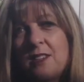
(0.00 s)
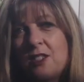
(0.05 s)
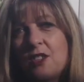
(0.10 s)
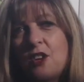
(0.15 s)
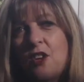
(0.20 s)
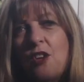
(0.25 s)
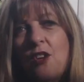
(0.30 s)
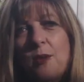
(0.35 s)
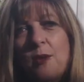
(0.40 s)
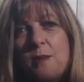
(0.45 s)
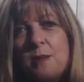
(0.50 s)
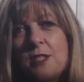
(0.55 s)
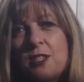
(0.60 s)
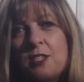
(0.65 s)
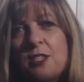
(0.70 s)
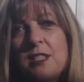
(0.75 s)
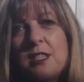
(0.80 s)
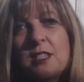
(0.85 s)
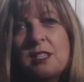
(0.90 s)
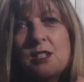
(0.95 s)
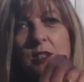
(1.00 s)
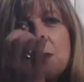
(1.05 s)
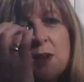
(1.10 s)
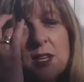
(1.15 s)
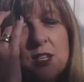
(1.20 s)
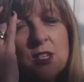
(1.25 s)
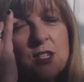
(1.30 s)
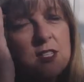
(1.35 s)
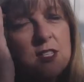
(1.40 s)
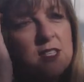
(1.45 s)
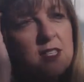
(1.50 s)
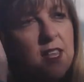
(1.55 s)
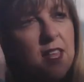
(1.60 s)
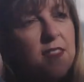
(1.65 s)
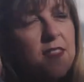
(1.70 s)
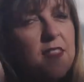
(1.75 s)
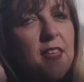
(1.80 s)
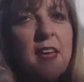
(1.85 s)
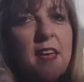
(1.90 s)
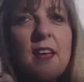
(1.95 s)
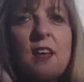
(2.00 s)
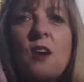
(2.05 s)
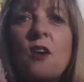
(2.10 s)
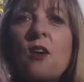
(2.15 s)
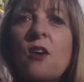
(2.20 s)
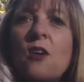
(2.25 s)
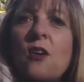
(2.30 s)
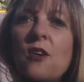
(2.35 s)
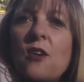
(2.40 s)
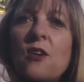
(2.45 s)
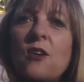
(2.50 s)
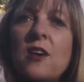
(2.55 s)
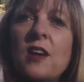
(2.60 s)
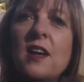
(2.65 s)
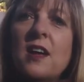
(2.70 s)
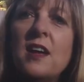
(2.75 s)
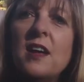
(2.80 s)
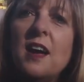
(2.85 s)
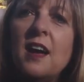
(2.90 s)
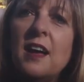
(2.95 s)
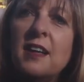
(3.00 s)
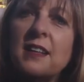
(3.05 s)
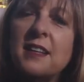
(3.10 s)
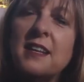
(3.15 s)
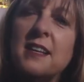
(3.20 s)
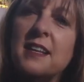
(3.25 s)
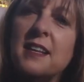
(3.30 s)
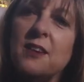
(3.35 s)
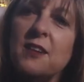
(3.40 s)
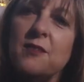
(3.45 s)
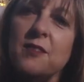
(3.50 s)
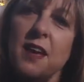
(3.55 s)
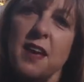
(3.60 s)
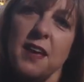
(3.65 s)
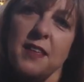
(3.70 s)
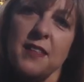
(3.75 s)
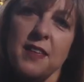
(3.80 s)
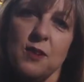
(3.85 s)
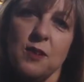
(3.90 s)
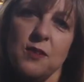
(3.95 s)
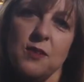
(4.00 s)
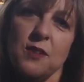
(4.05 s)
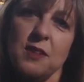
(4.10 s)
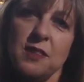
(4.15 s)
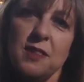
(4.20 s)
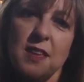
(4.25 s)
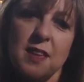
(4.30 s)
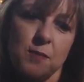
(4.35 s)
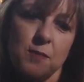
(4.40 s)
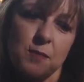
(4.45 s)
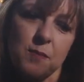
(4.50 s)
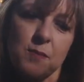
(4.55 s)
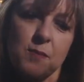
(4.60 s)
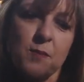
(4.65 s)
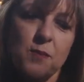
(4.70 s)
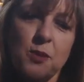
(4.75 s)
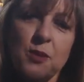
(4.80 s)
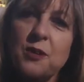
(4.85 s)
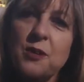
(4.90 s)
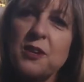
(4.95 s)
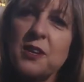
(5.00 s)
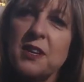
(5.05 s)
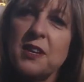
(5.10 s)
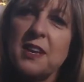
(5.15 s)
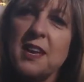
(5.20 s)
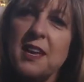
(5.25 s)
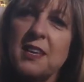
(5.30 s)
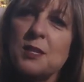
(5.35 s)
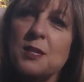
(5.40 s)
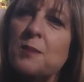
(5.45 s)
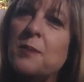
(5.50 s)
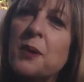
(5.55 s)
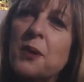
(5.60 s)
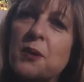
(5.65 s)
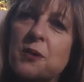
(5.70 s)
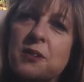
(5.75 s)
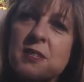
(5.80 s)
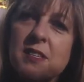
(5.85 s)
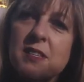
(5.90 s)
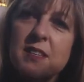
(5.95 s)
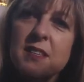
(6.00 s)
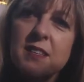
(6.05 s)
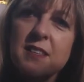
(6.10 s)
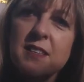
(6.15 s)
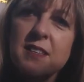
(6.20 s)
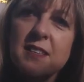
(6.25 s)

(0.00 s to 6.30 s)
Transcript: jobs, just situations that they are unclear of how they, they work as a person.